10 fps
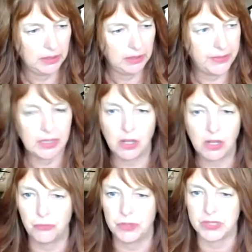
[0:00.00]
I think
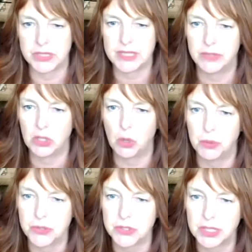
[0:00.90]
comfort and safety
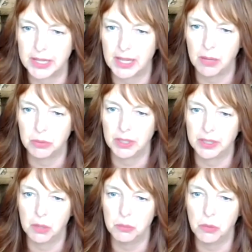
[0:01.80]
almost that I get when I
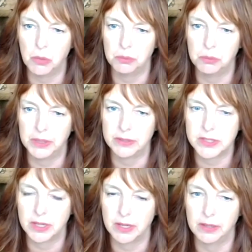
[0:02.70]
come home
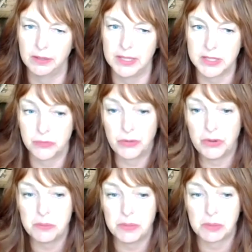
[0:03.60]
that is a
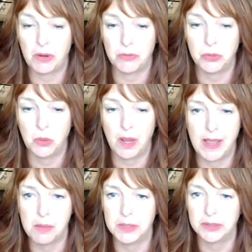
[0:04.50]
very big part of who I
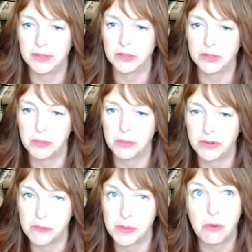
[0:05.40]
am, and they're a very
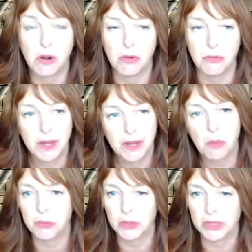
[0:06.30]
big part of my
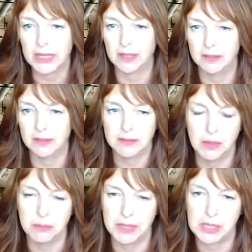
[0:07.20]
upbringing and
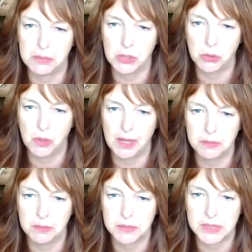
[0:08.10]
making me who I
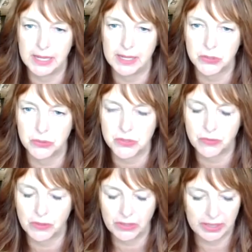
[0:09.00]
am today. So it's
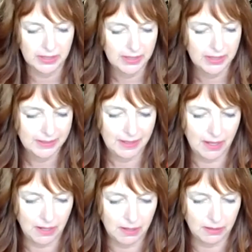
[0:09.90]
very
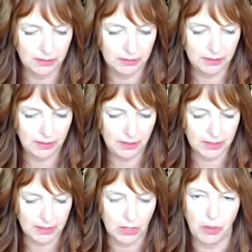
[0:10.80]
I
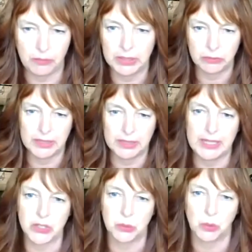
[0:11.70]
really
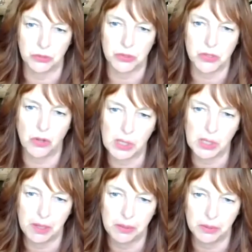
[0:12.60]
relate to what you're talking
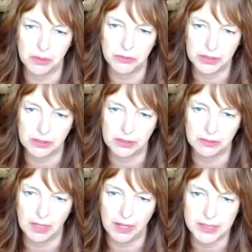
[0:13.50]
about with the
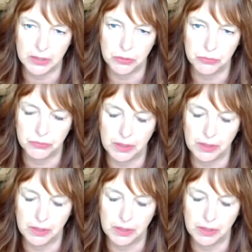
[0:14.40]
idea of